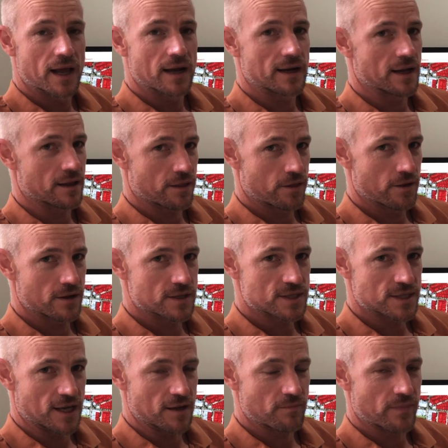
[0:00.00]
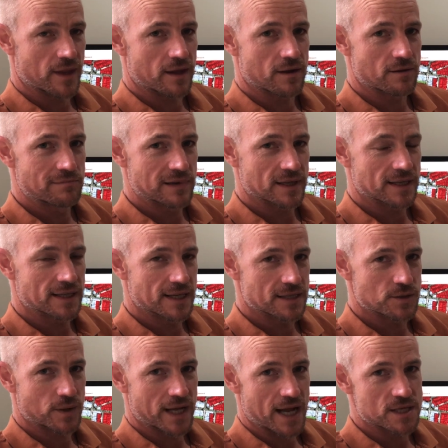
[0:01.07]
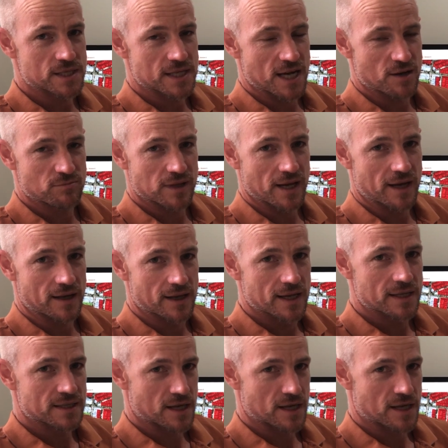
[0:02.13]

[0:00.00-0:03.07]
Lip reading: Now, third step, you really need to engage a town planner.